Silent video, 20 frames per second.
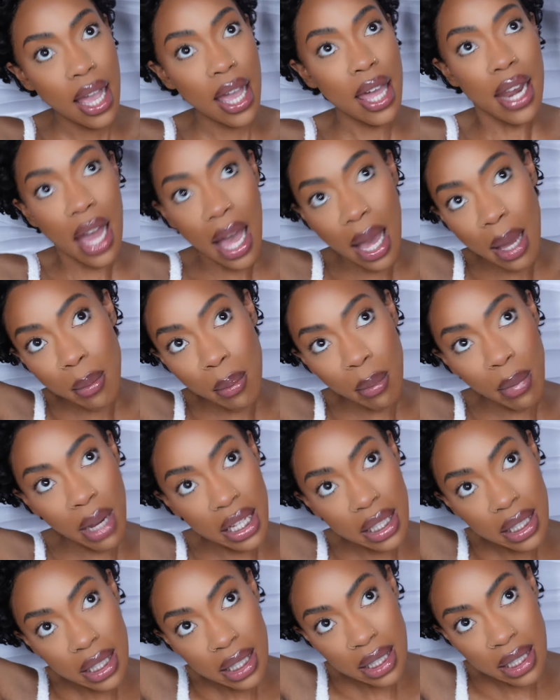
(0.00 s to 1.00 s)
And I
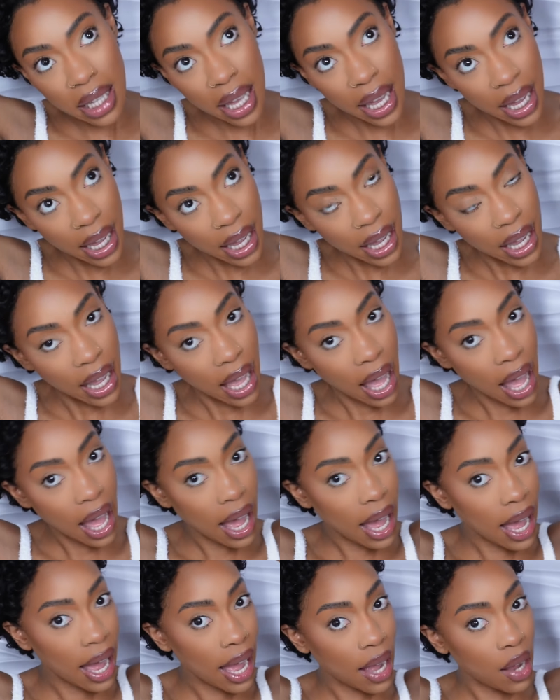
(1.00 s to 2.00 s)
must say,
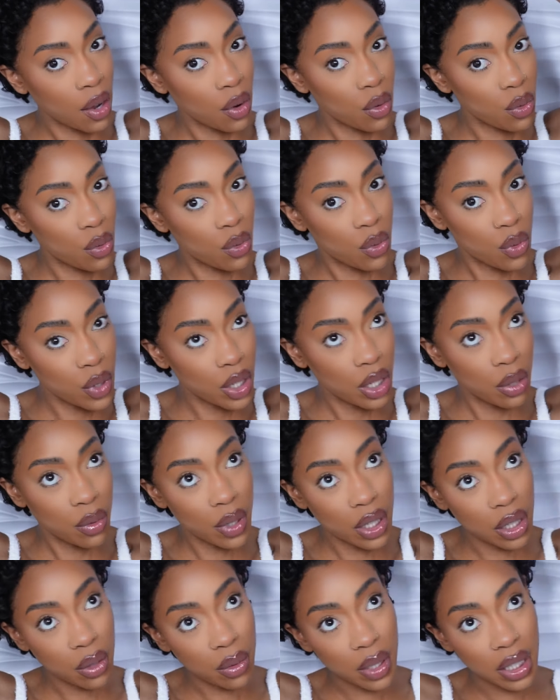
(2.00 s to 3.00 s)
I really
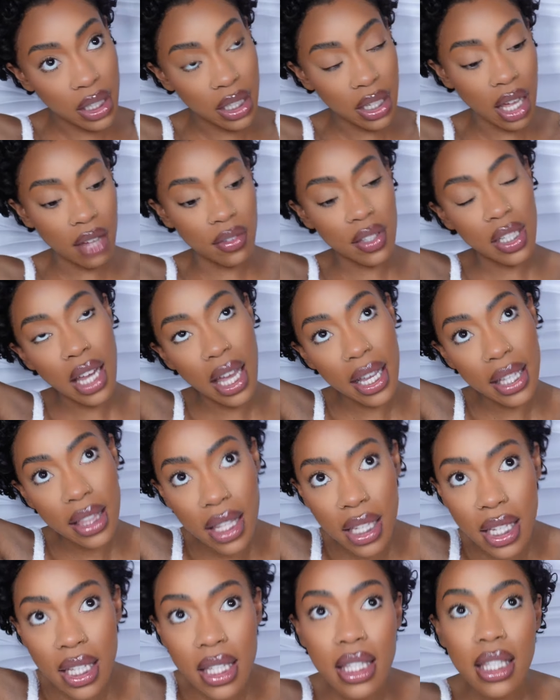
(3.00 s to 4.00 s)
love it
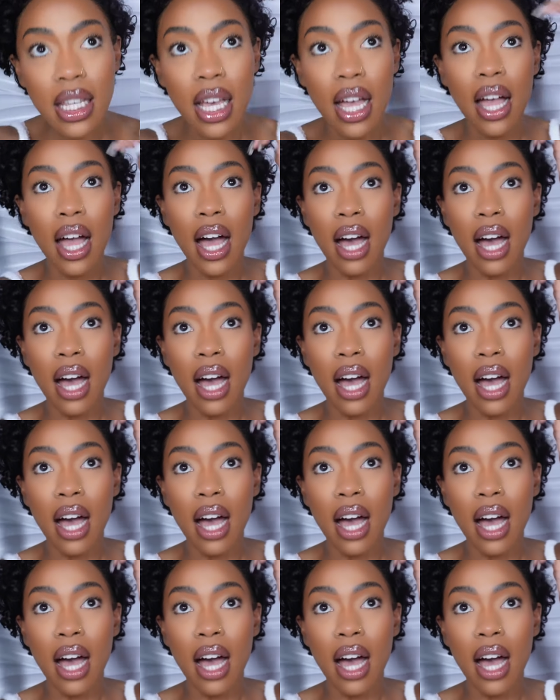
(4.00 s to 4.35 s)
like this.